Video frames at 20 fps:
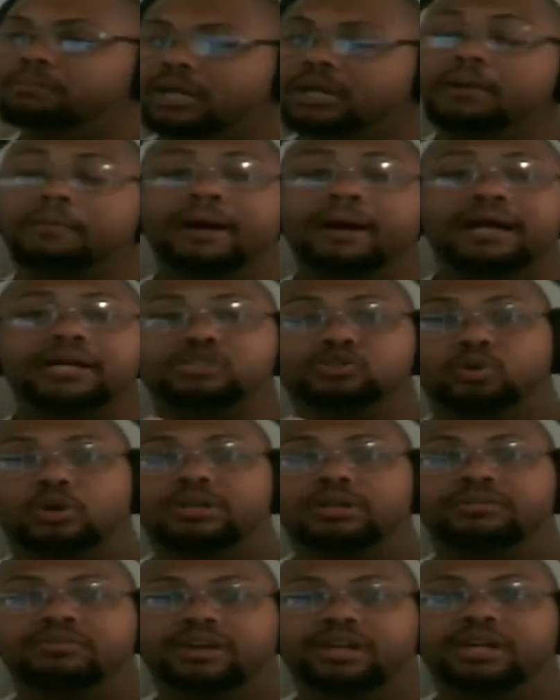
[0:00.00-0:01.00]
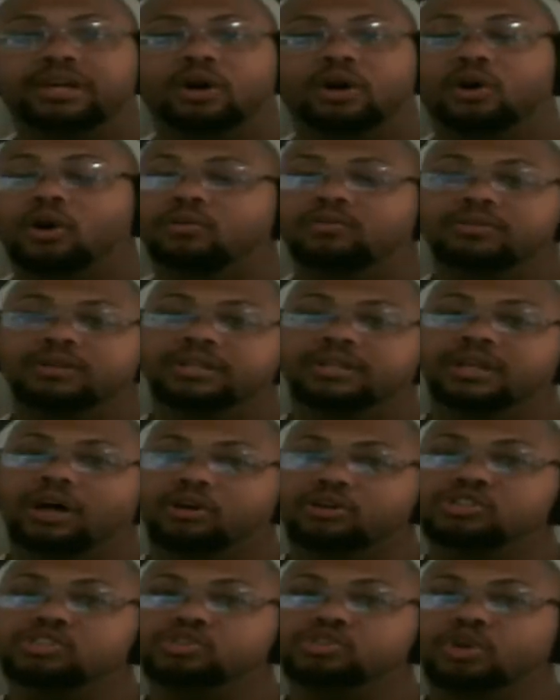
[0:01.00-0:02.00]
But um, I enjoyed the video. Hopefully
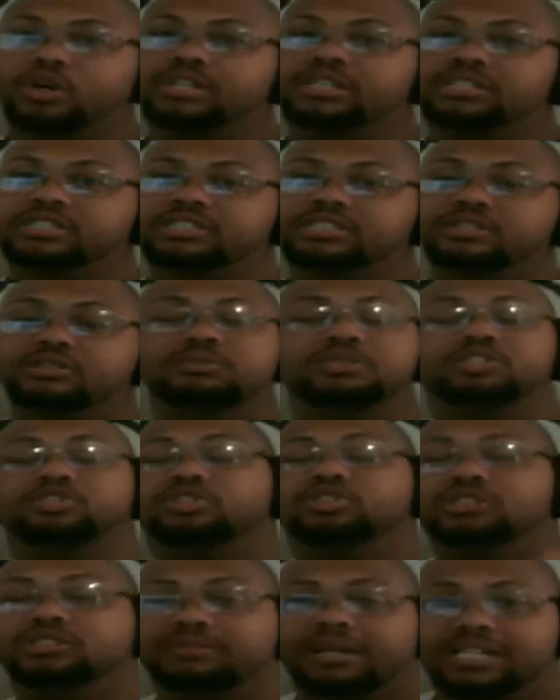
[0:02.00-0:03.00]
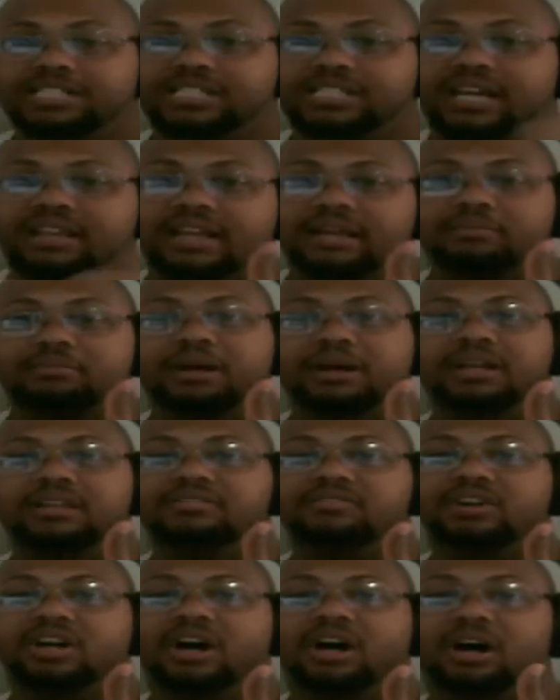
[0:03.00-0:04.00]
y'all enjoyed it too. Be sure to smash that like
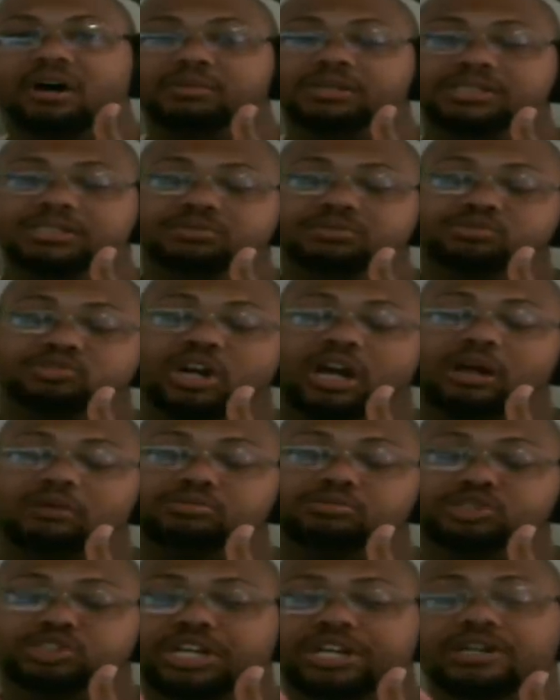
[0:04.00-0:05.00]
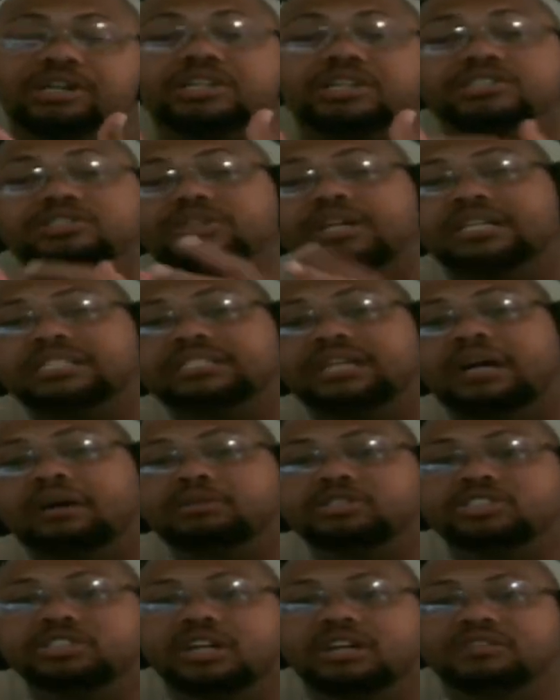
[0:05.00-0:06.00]
button, leave a comment, subscribe, share. Until next
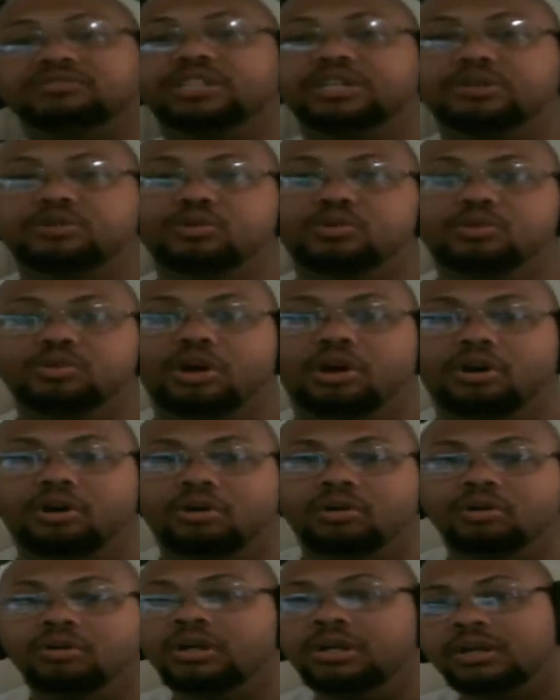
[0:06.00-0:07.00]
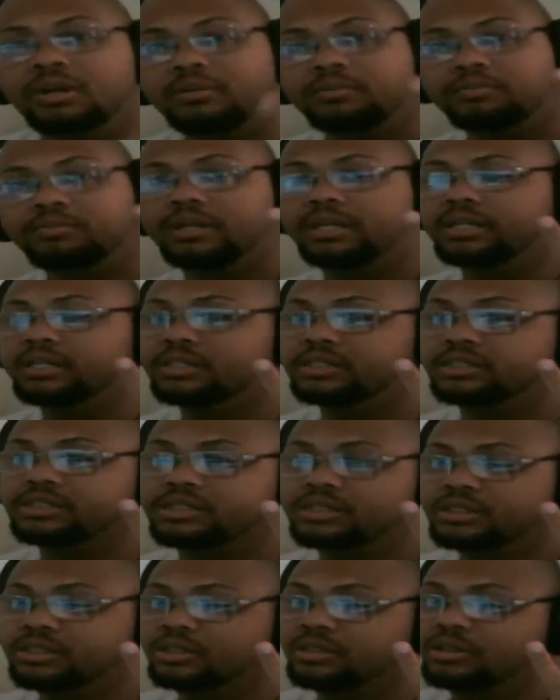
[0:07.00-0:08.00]
time, much love. Stay cool, y'all.
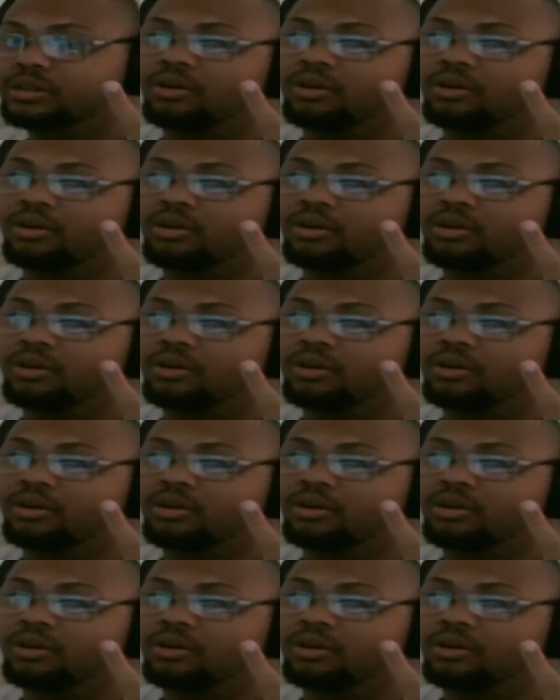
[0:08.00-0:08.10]
Peace.